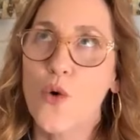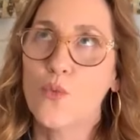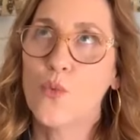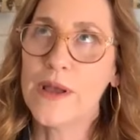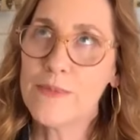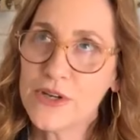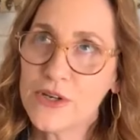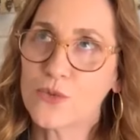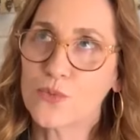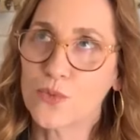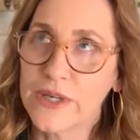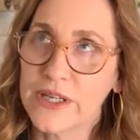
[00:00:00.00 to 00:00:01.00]
women are
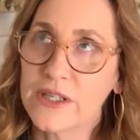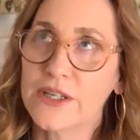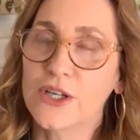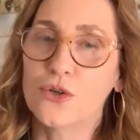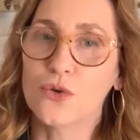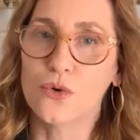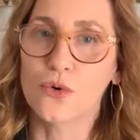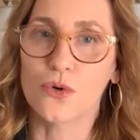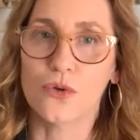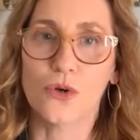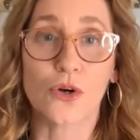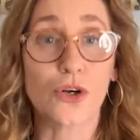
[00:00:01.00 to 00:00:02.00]
really
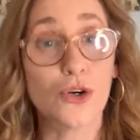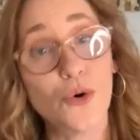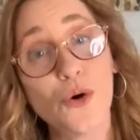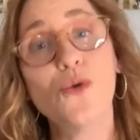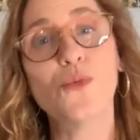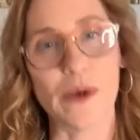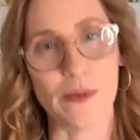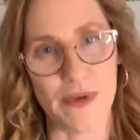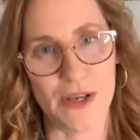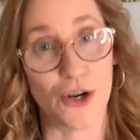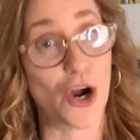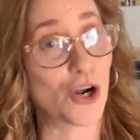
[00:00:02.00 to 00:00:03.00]
cool, or cool
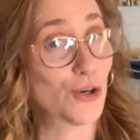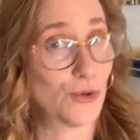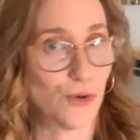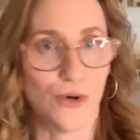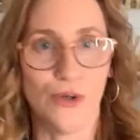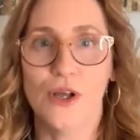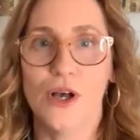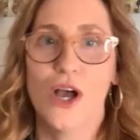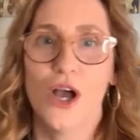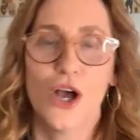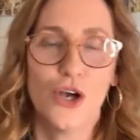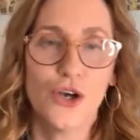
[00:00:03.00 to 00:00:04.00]
women are cool,
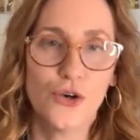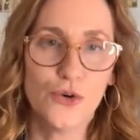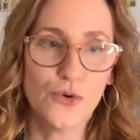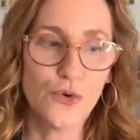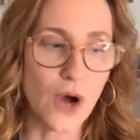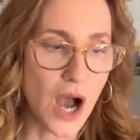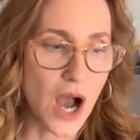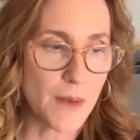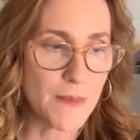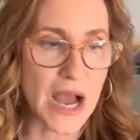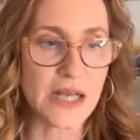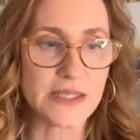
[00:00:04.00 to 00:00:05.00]
mm-hmm. who yes.
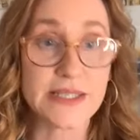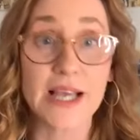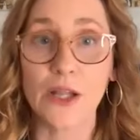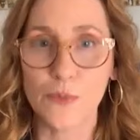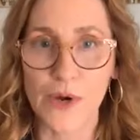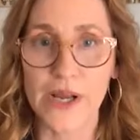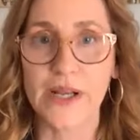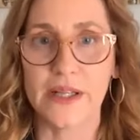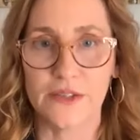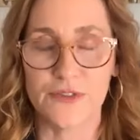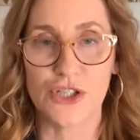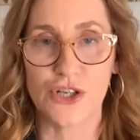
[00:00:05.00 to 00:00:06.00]
um, celebrate and
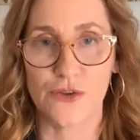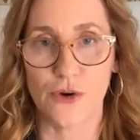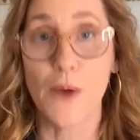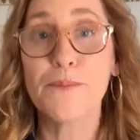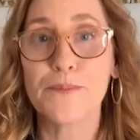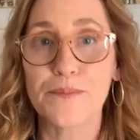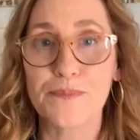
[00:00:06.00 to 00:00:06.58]
lift each other up.